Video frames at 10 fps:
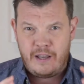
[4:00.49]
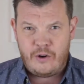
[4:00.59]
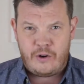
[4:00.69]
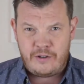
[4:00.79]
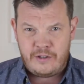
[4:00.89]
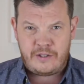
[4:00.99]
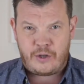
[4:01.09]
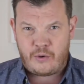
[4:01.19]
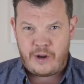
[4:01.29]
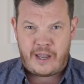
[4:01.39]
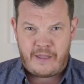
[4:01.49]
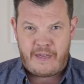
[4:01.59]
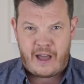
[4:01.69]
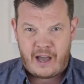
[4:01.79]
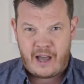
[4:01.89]
in order to create
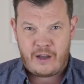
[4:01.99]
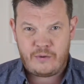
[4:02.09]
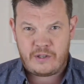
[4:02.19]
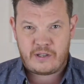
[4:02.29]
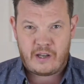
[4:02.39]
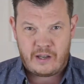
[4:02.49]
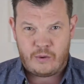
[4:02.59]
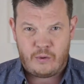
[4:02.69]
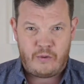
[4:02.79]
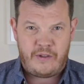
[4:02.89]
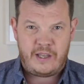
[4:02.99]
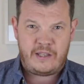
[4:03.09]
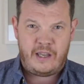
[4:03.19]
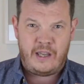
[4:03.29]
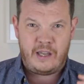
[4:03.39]
that house style, they
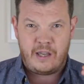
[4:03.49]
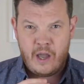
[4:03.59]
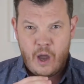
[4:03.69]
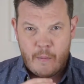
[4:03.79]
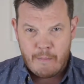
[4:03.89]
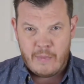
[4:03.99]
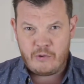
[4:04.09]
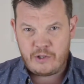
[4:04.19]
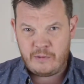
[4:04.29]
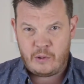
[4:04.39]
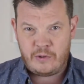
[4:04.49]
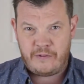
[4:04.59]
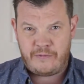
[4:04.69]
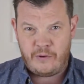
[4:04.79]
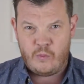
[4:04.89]
take multiple
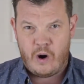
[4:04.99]
different